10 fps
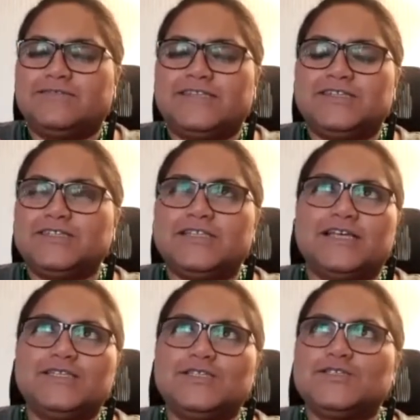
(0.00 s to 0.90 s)
they're just
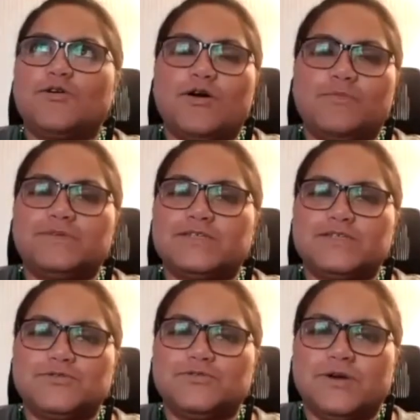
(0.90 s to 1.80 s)
like so opposite
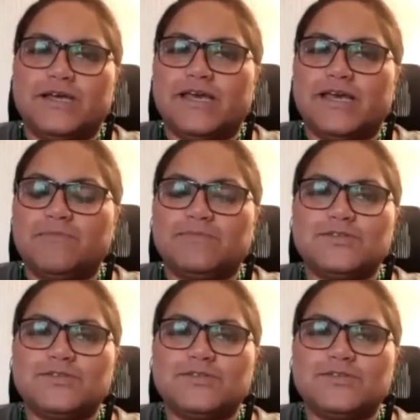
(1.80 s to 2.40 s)
to who I am.